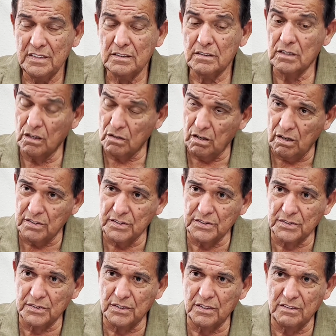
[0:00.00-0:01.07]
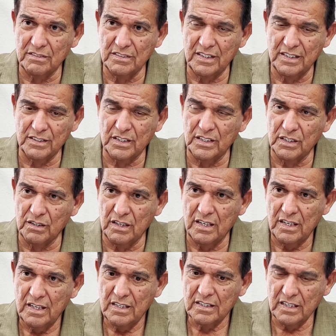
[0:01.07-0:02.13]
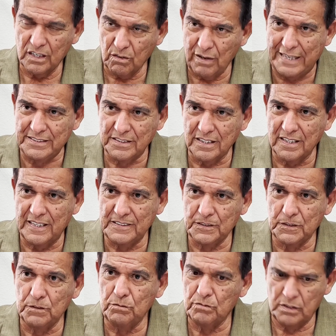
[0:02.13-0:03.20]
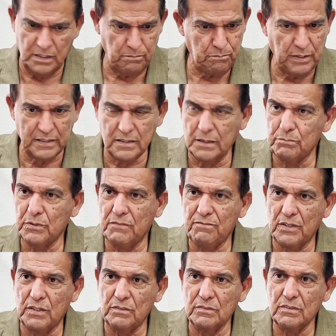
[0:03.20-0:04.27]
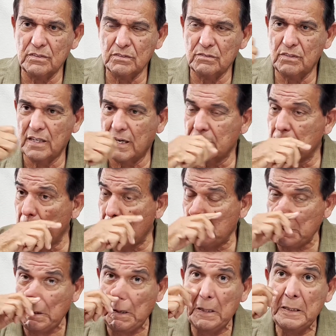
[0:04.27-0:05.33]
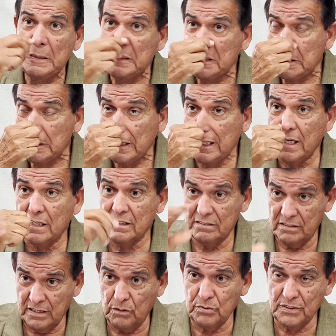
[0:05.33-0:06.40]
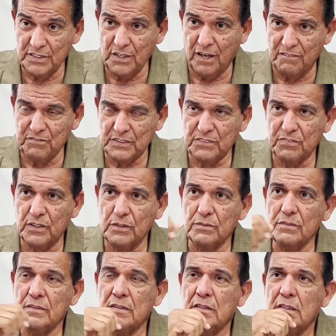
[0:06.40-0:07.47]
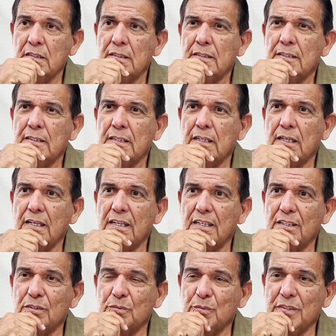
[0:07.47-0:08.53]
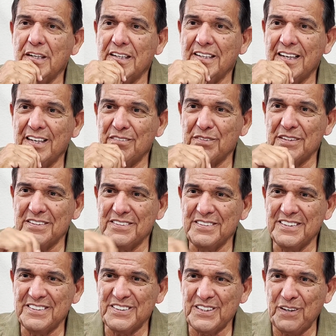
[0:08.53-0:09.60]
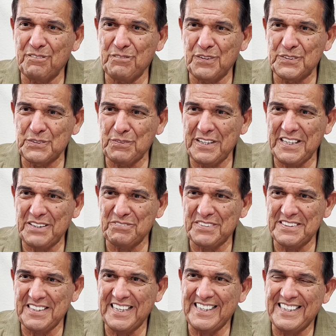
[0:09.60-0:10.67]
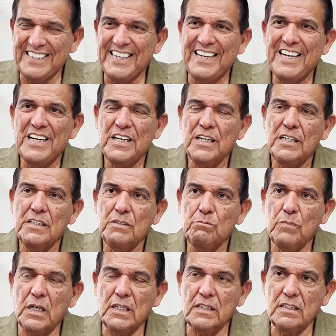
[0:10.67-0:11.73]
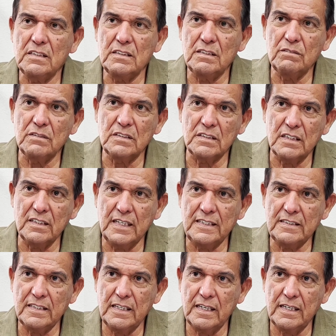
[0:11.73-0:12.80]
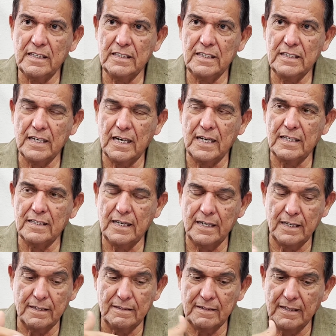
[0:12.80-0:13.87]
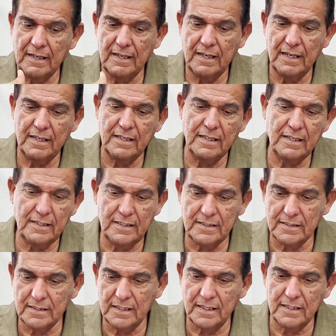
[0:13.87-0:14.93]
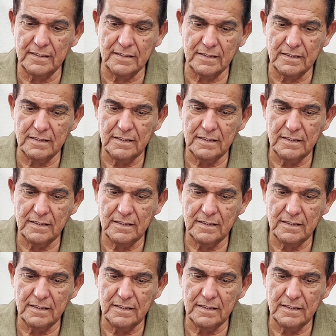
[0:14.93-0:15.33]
to call you, sir, and congratulate you. He picked up the phone when I called. It was the office phone. We didn't have the cell phones we have today, but it was in 1989, and he says,